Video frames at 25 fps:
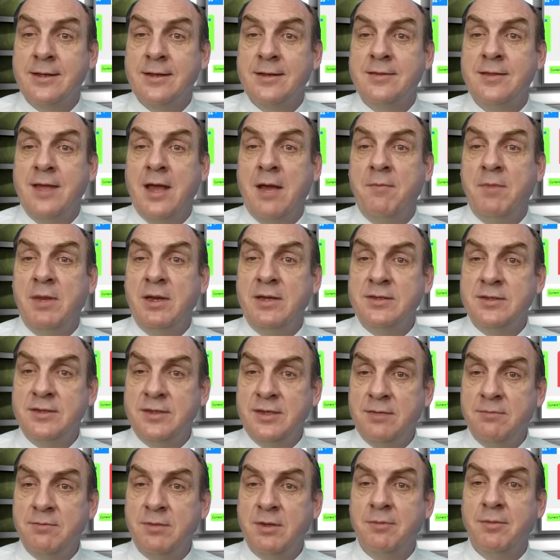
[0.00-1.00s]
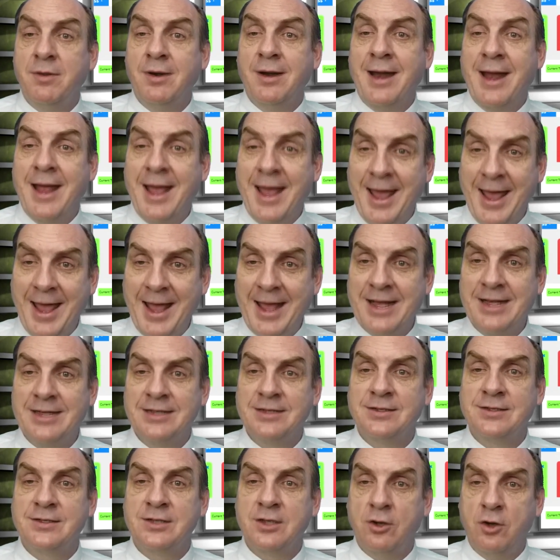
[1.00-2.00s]
That means the team member
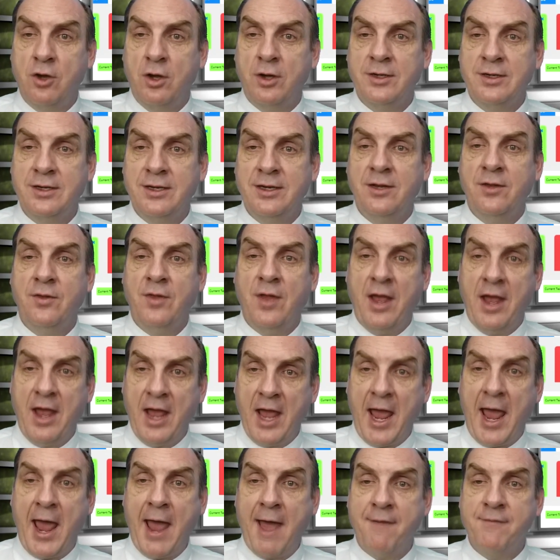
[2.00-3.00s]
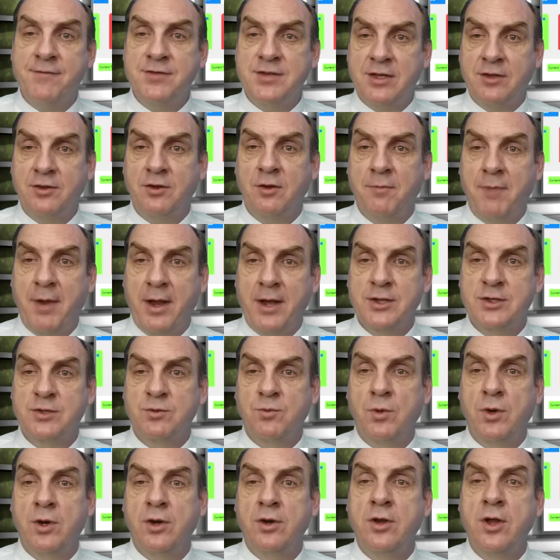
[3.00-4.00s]
has logged in, they have set their
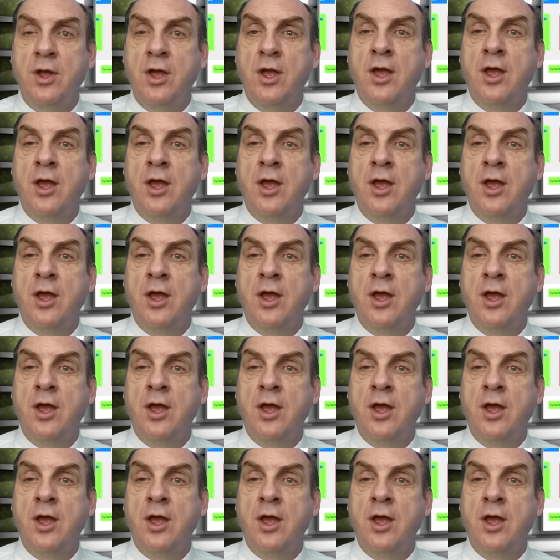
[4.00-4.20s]
password,